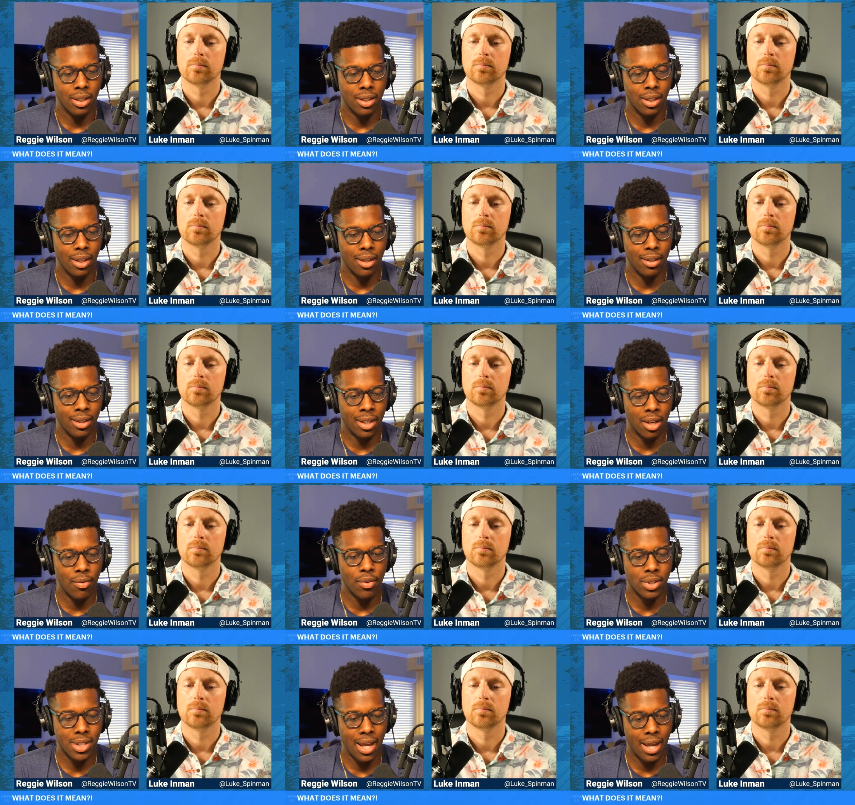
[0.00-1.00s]
Speaker 1: give or
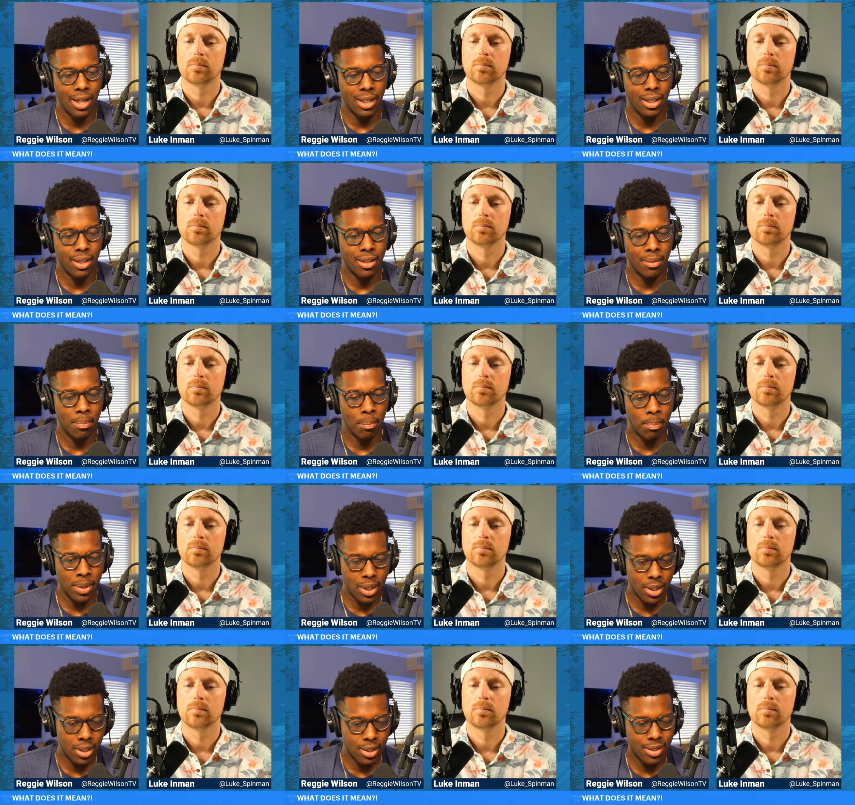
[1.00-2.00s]
take,
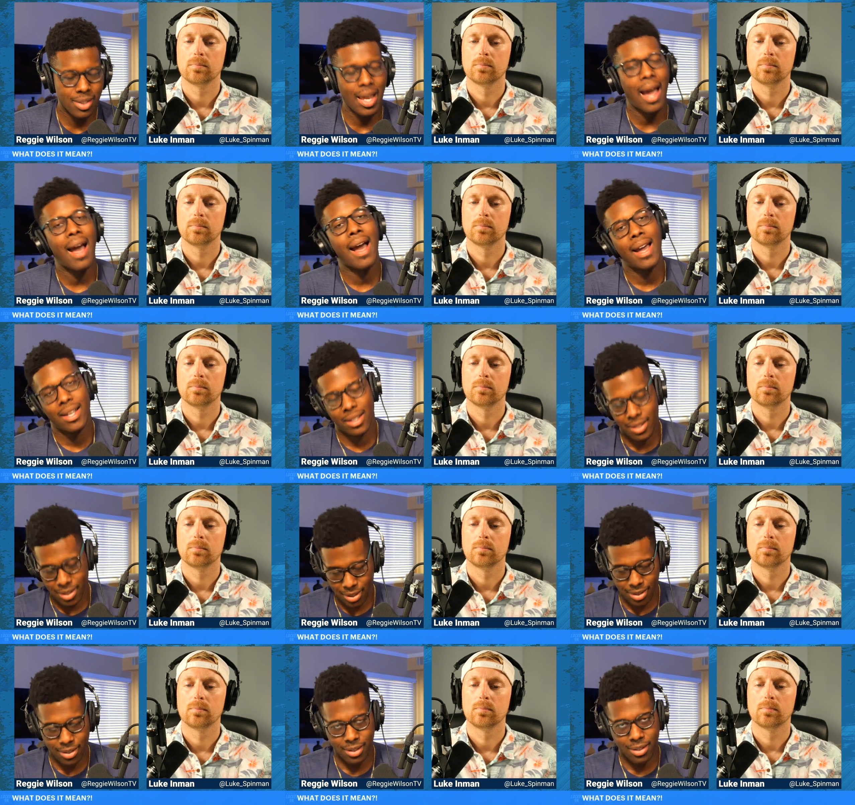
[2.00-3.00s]

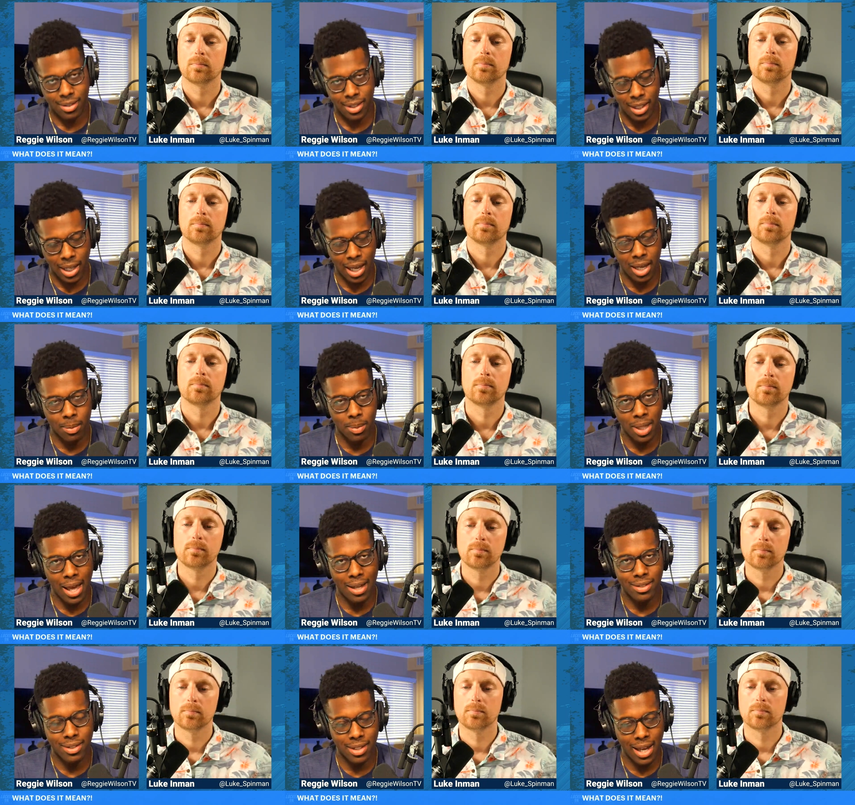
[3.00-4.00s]
besides the game last
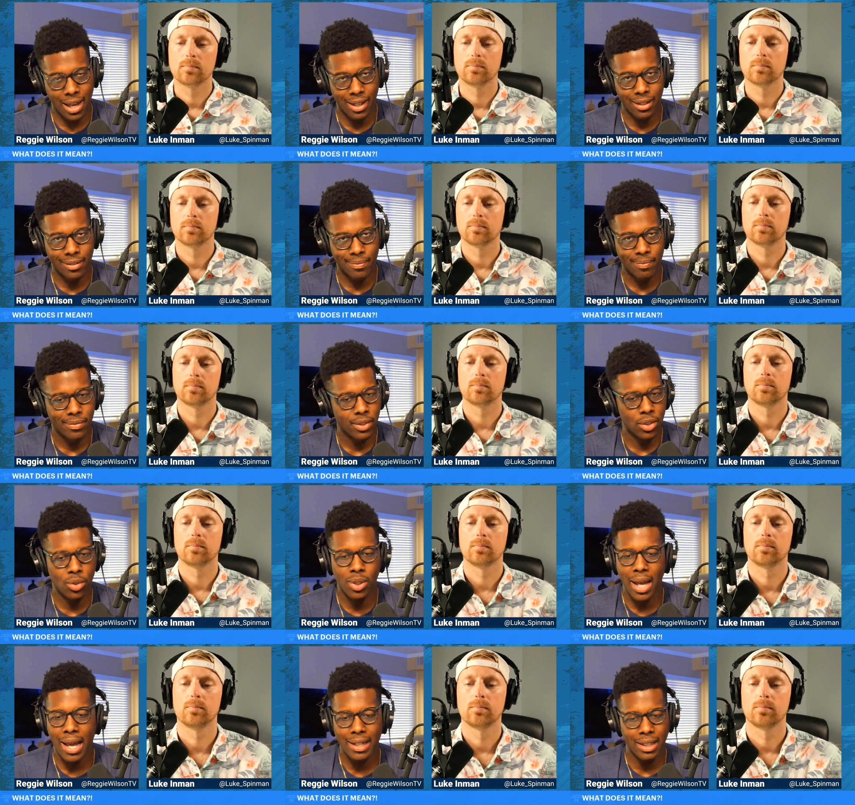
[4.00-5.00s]
night. You got
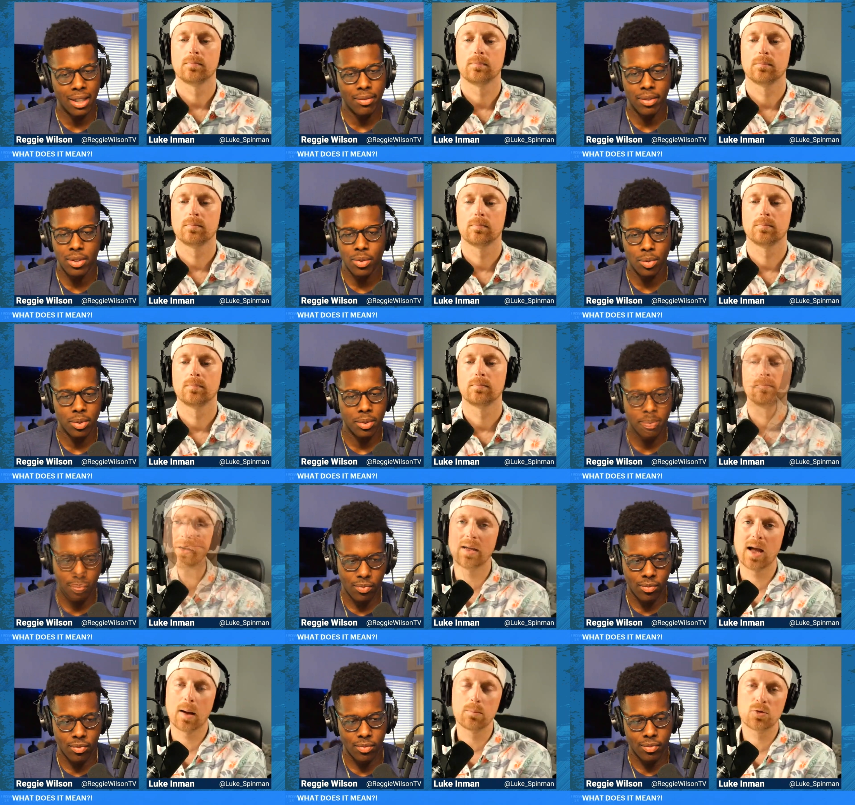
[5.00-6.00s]
to give it to him.
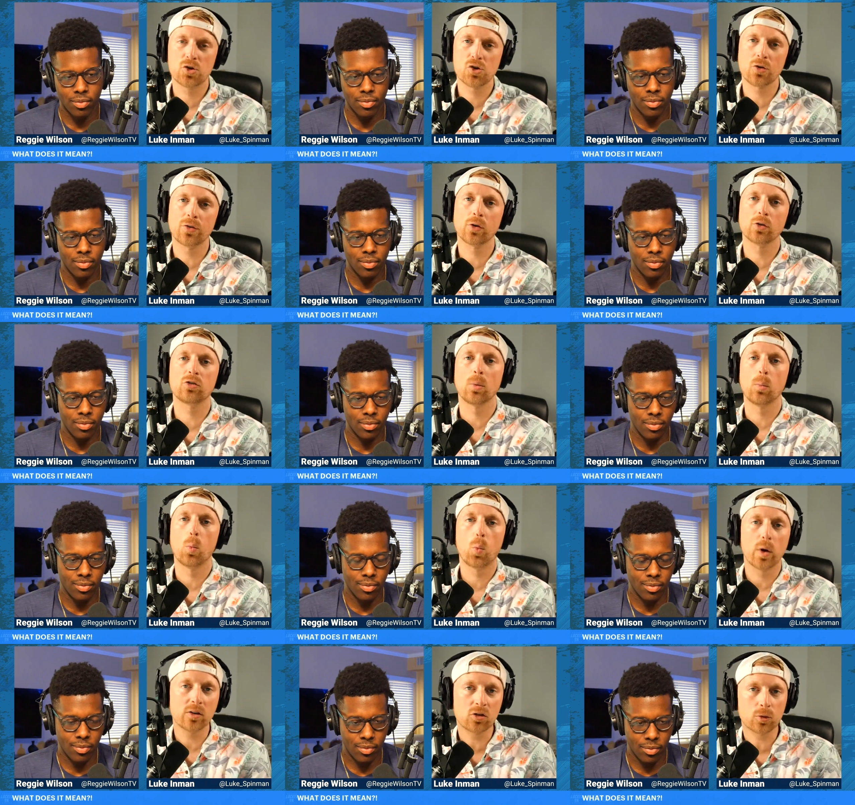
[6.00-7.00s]
Speaker 2: I'm sure there's some
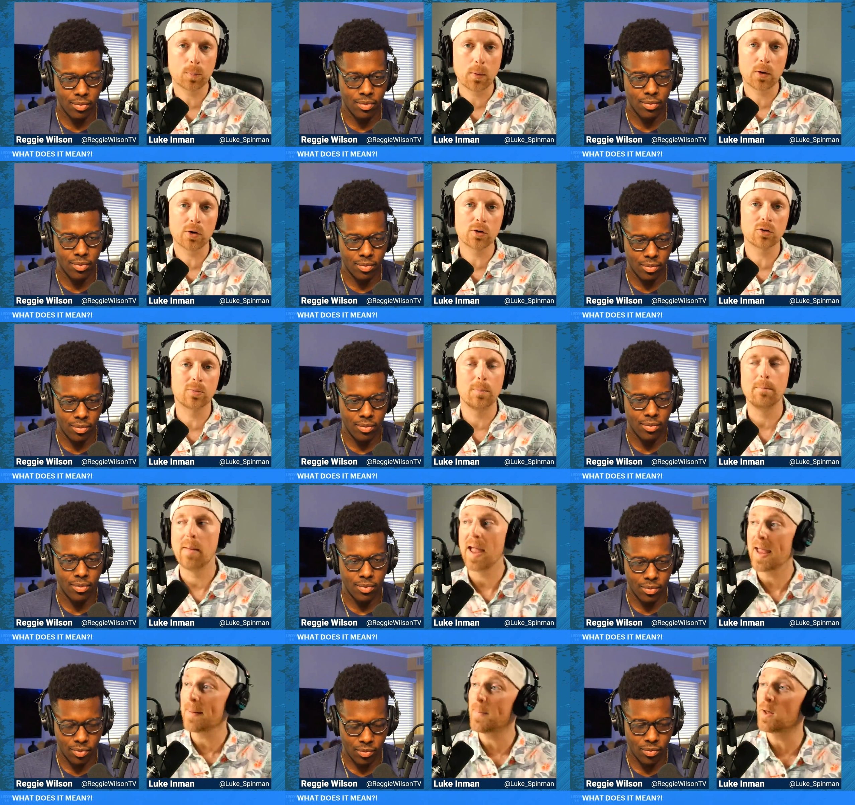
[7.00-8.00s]
whispers.
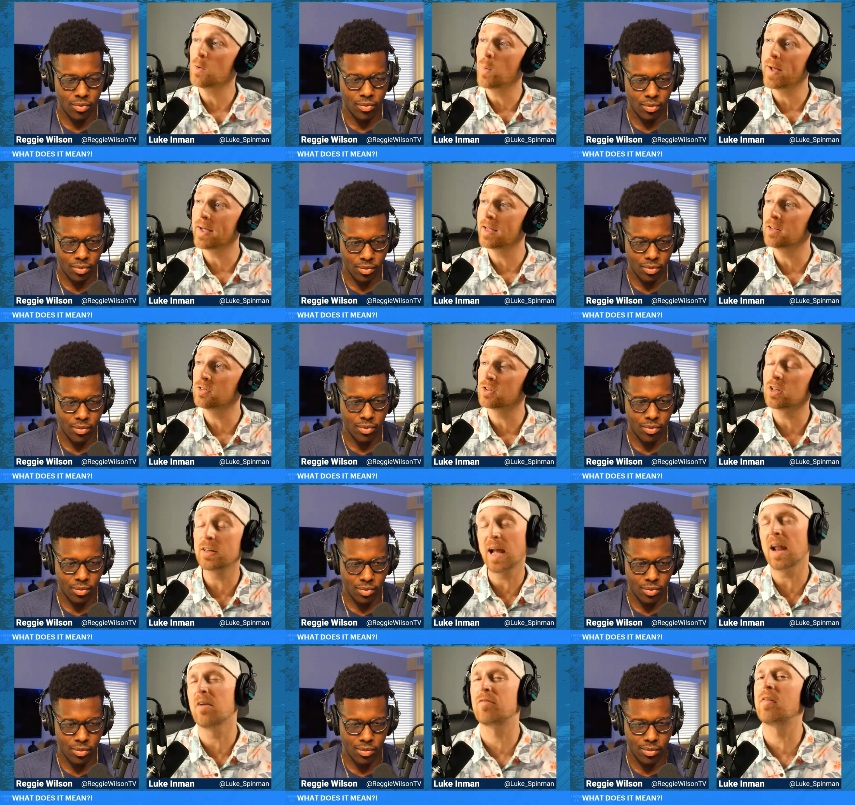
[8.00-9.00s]
Maybe Wiggins could
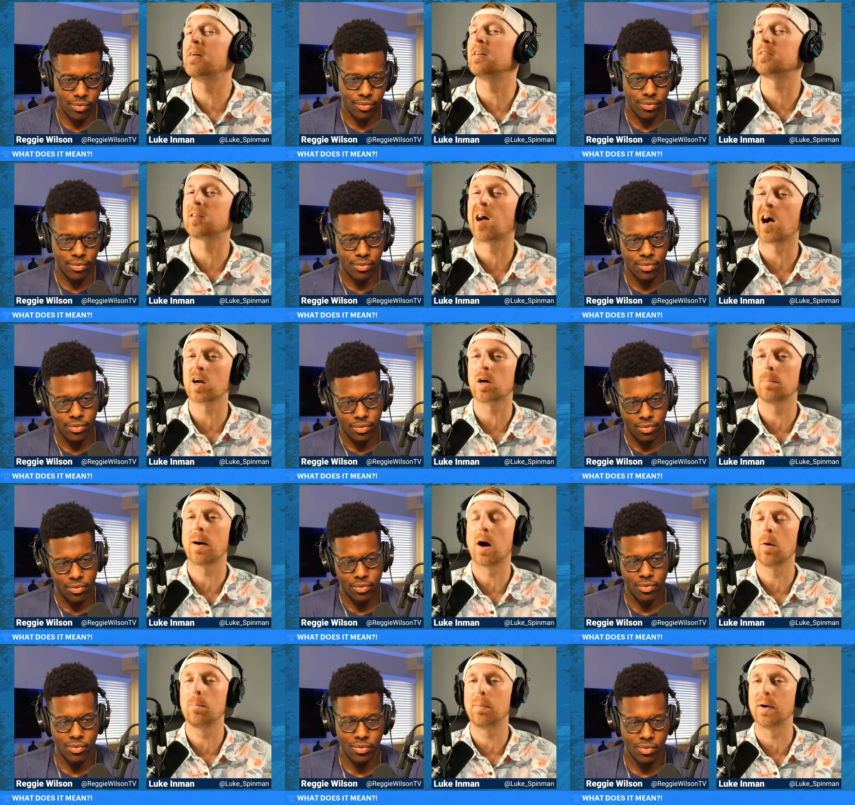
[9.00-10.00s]
kind of fun to talk
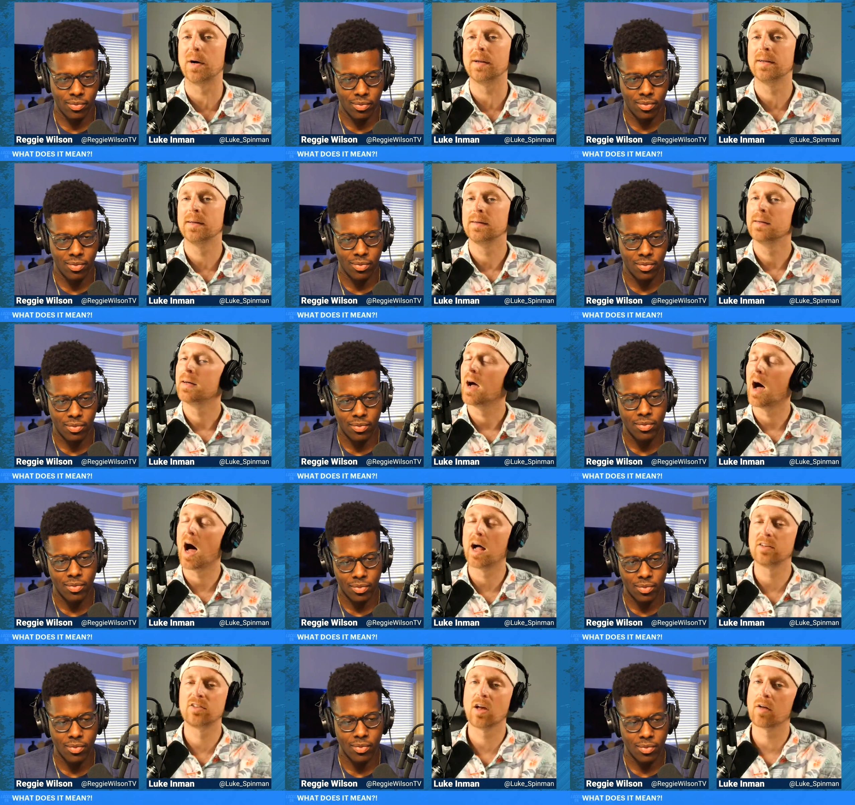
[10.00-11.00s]
about, but
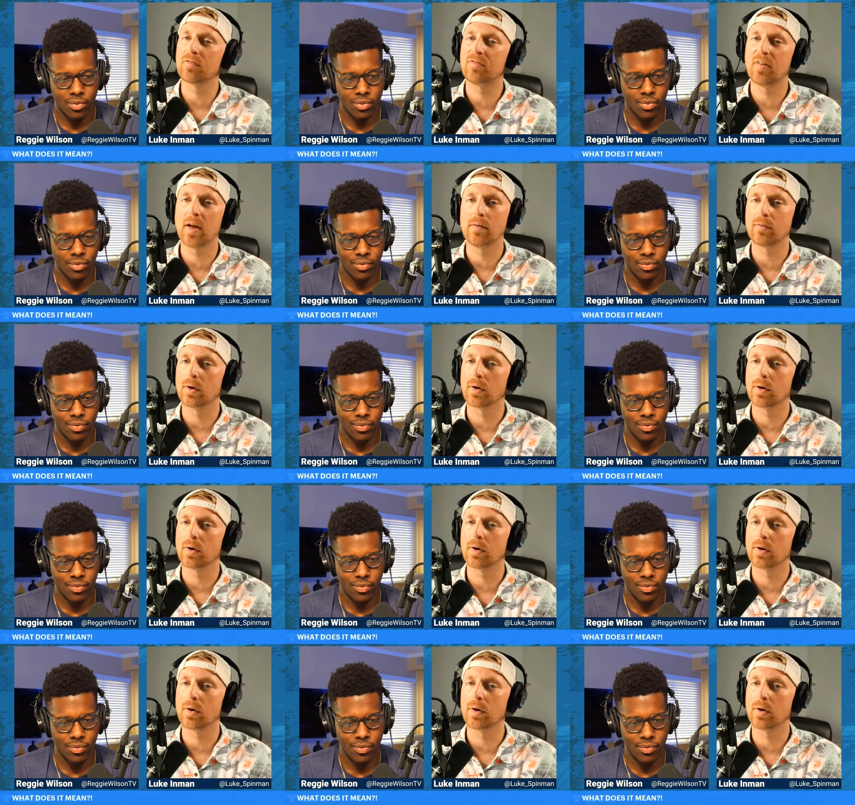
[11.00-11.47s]
odds on favorite